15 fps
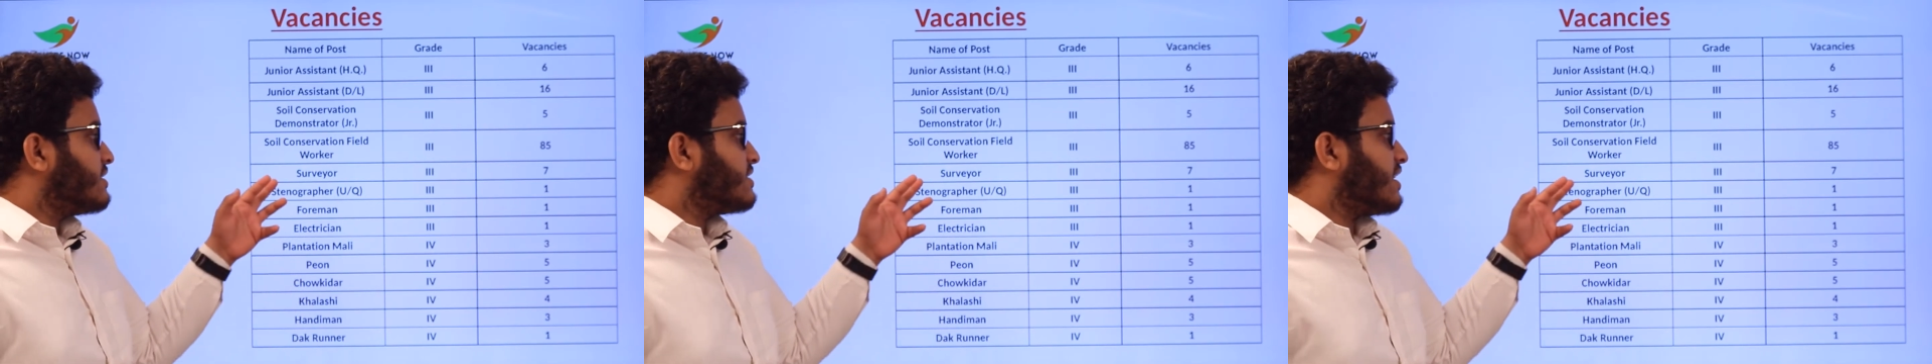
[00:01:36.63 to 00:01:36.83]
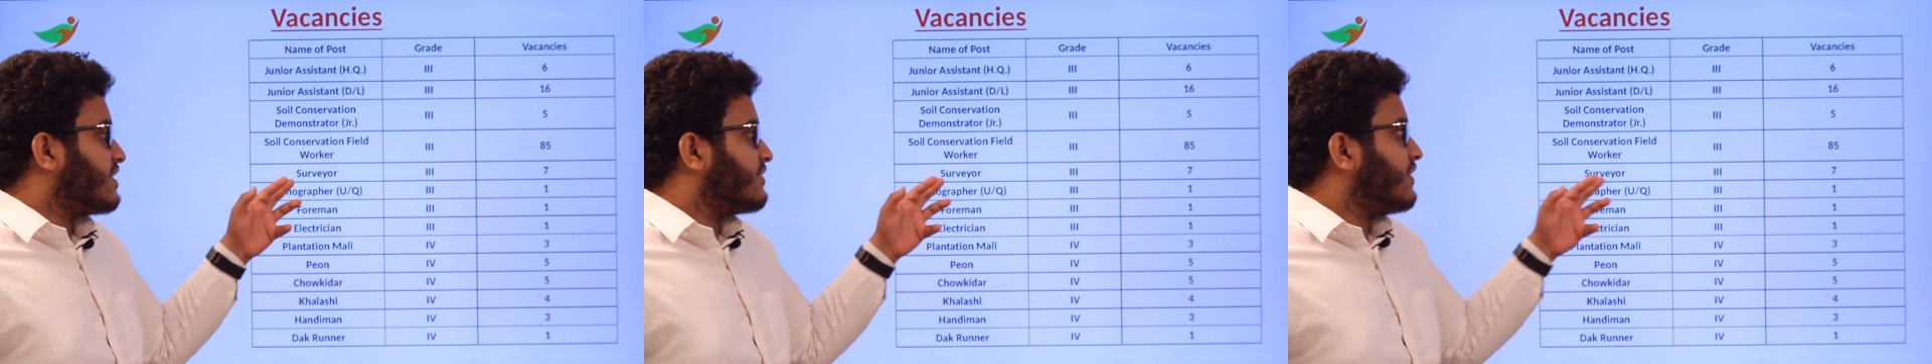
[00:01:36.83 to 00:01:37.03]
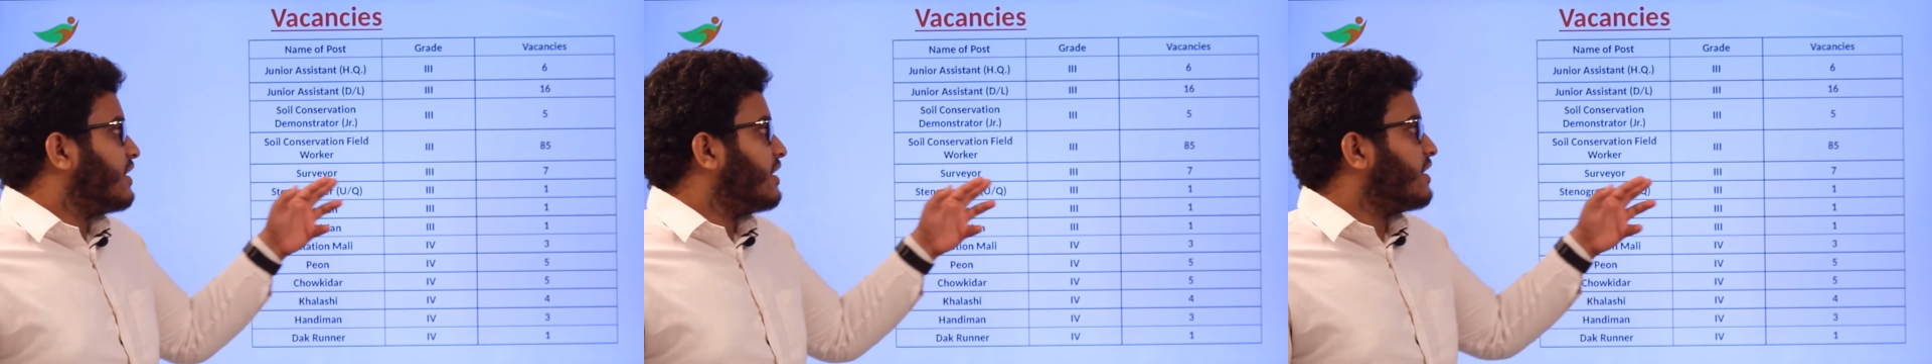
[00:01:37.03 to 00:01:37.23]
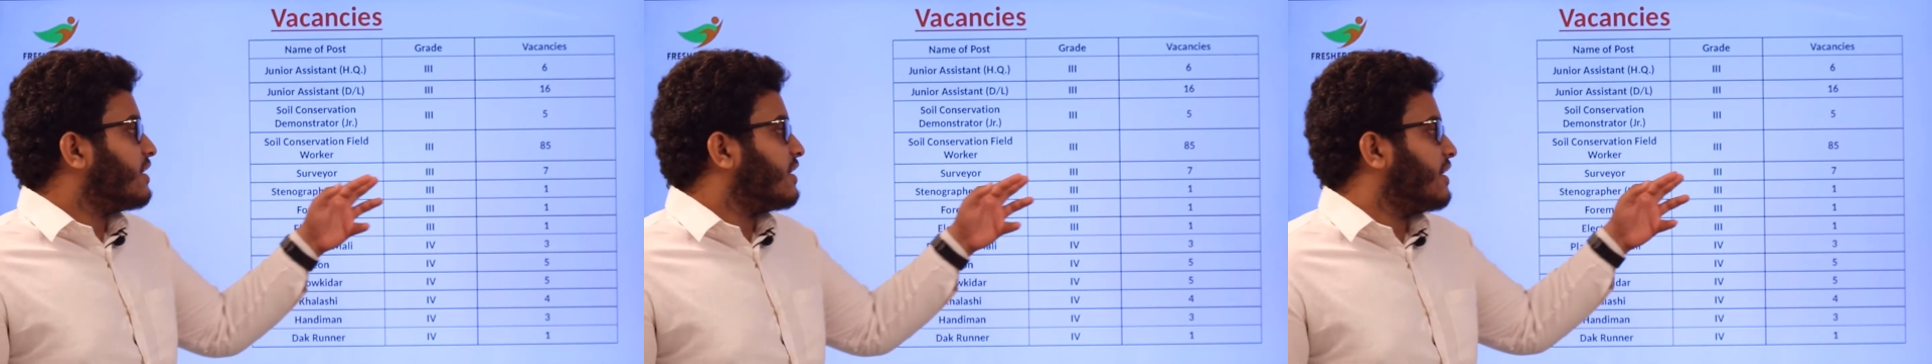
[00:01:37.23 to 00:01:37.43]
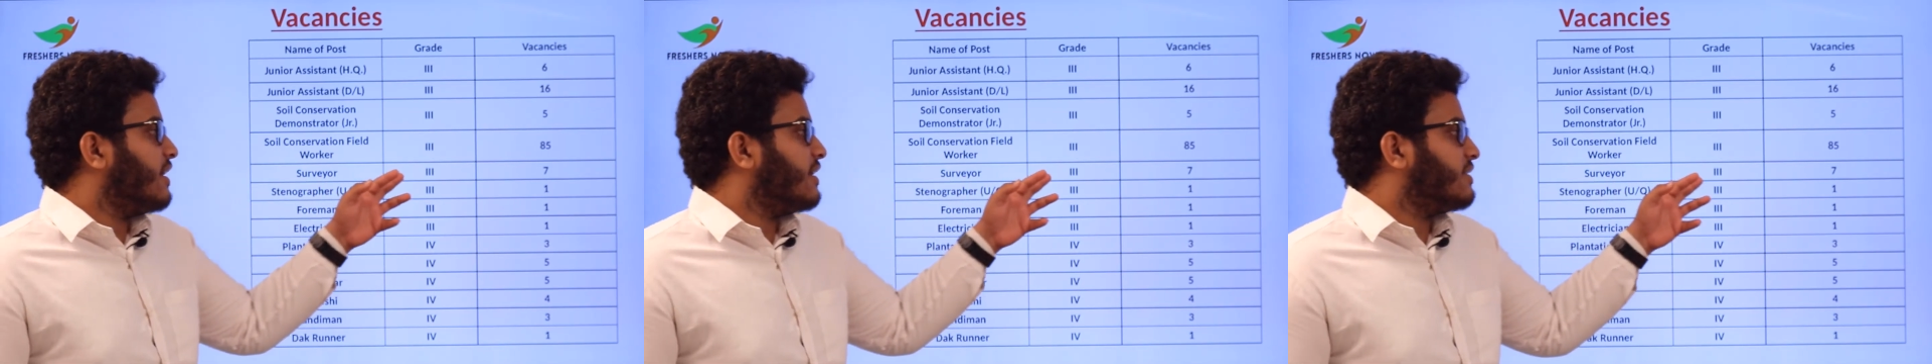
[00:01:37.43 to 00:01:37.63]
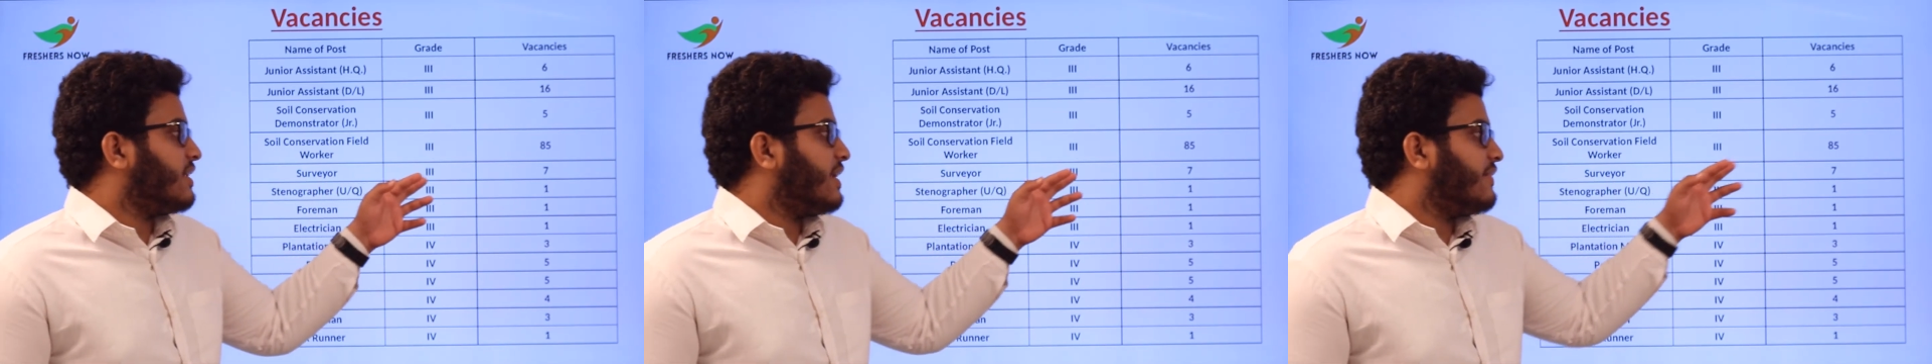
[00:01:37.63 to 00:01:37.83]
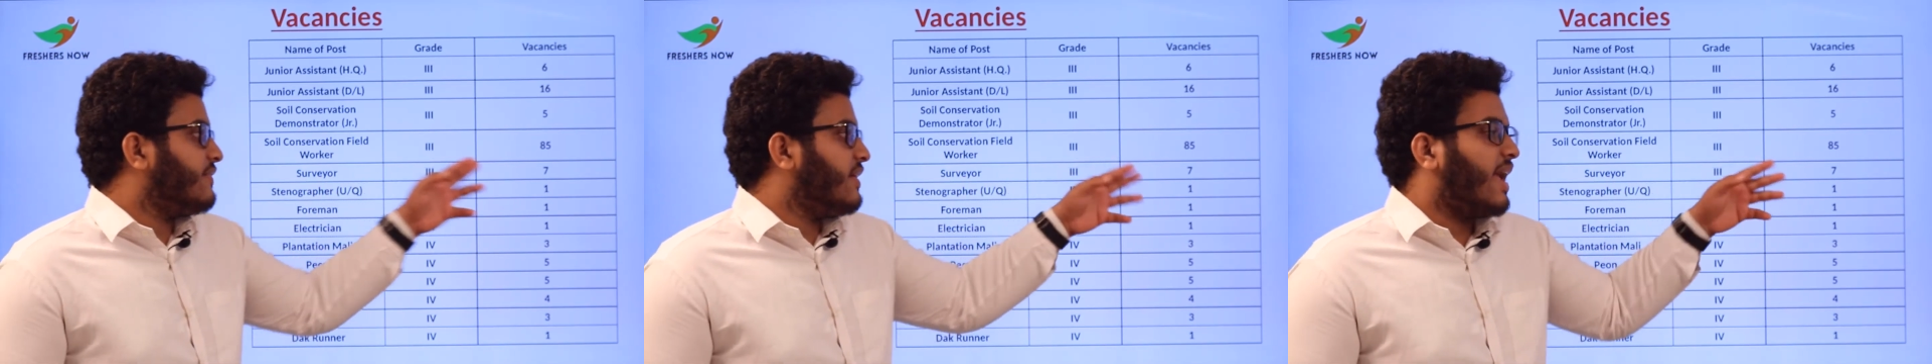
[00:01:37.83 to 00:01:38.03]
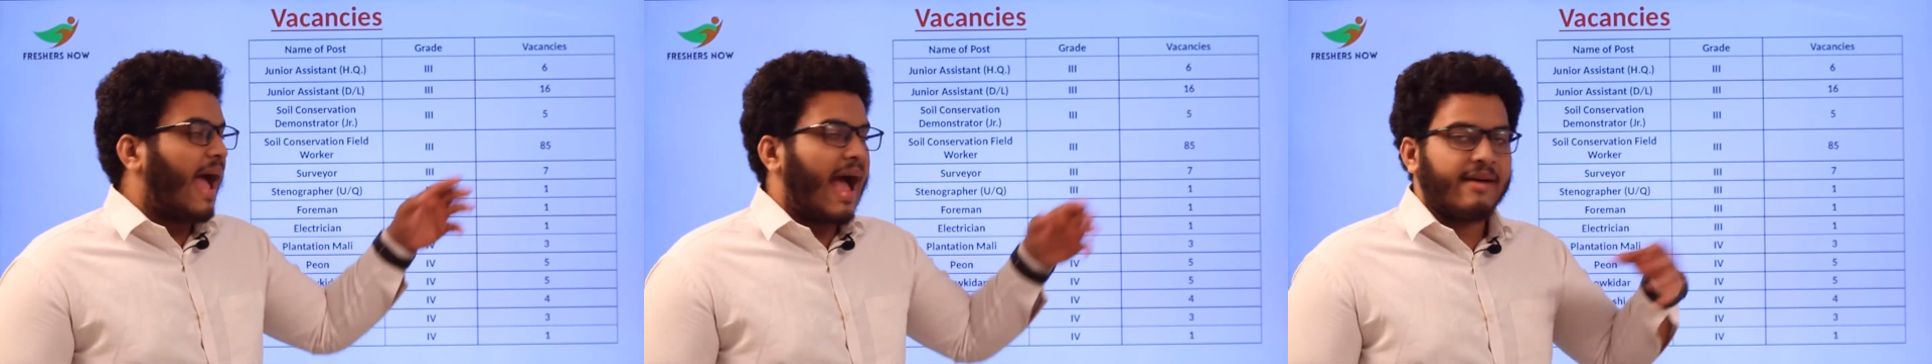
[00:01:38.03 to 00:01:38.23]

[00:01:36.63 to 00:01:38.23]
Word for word: Surveyor Grade three, we